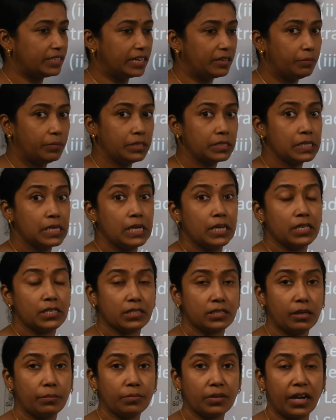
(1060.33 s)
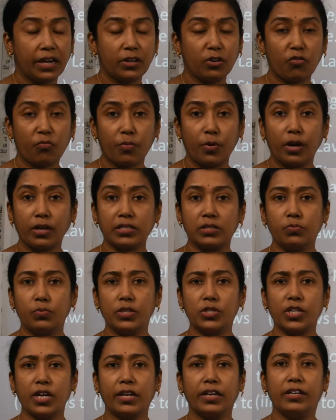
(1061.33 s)
That means some kind of products
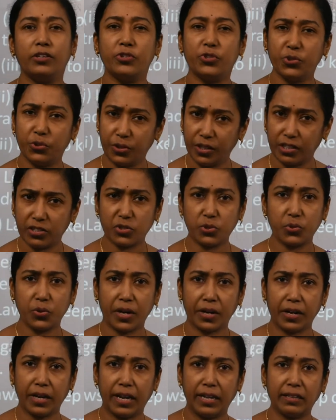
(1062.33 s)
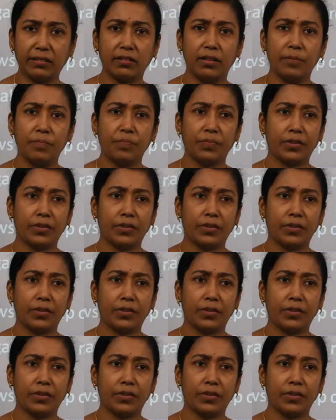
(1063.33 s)
which are injurious to our health.